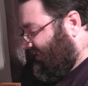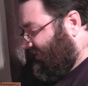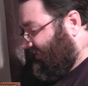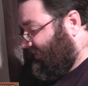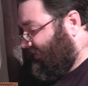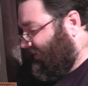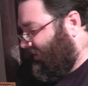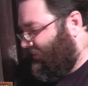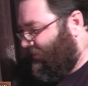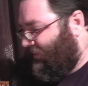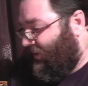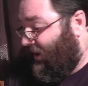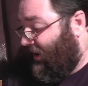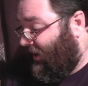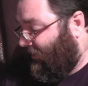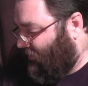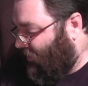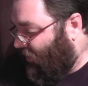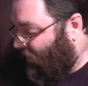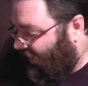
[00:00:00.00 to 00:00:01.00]
So
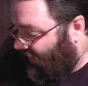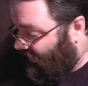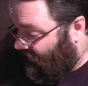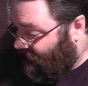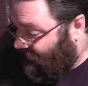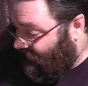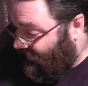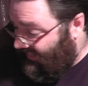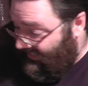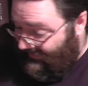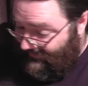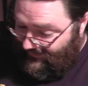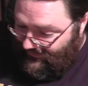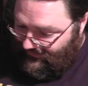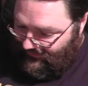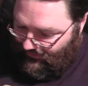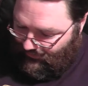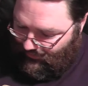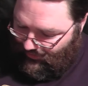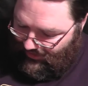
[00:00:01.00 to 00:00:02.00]
I'm quite excited, and
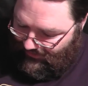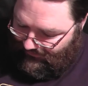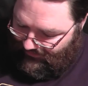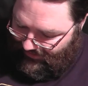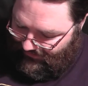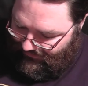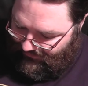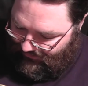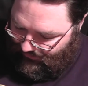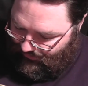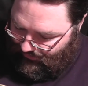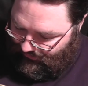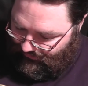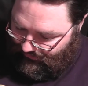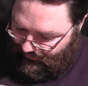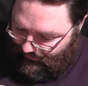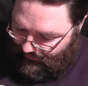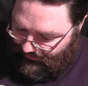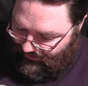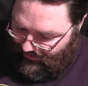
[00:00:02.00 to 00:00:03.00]
this is why I've left this one
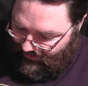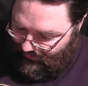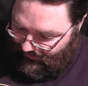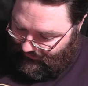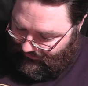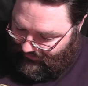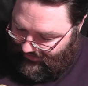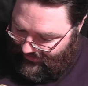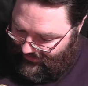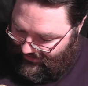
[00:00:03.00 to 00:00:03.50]
till last.